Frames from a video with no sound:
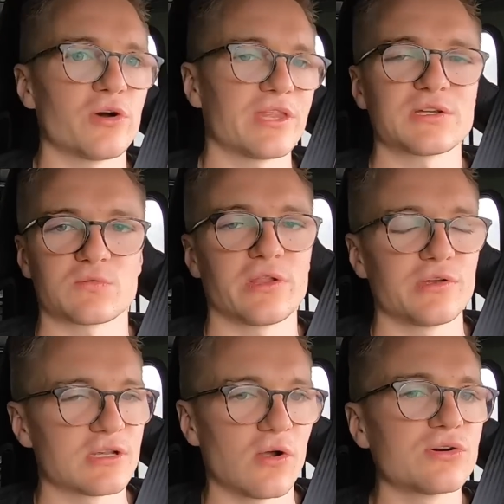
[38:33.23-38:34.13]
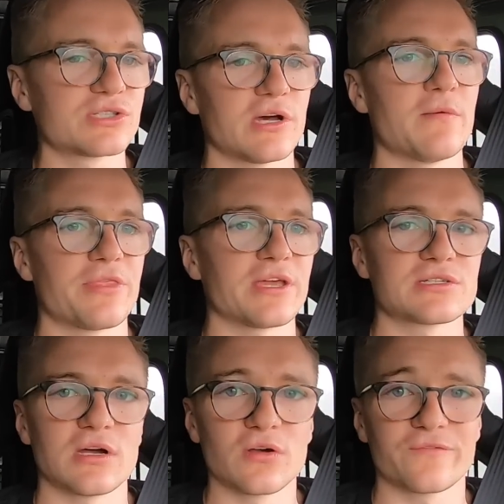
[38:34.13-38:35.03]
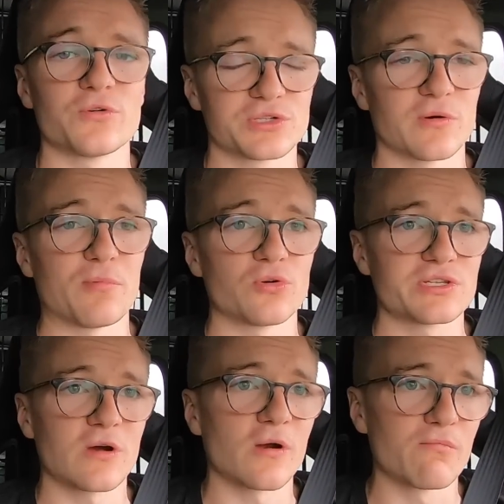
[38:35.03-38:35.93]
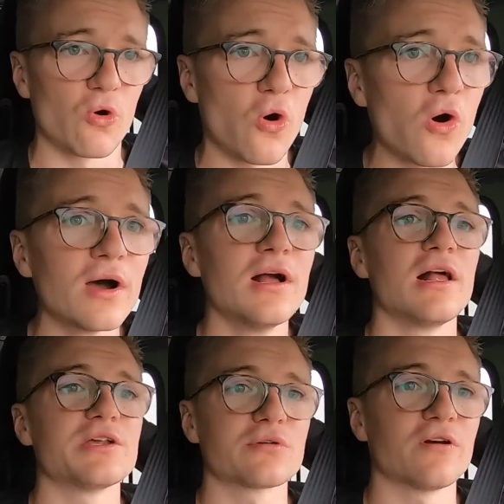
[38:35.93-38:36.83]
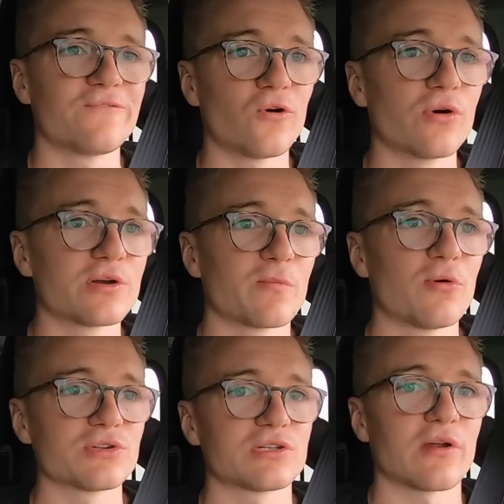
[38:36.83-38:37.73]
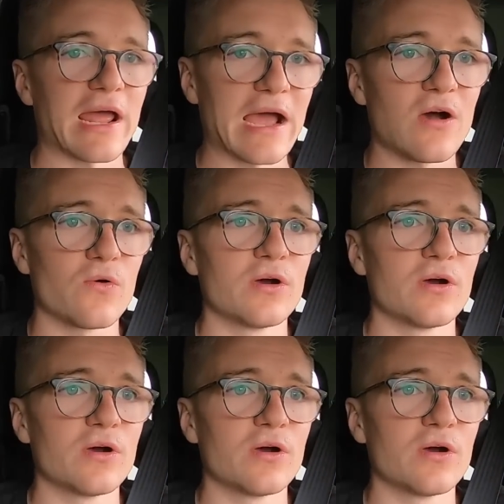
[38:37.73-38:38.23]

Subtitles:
I think it's one of those long-term things that I look forward to reporting on more as we go forward, reporting on how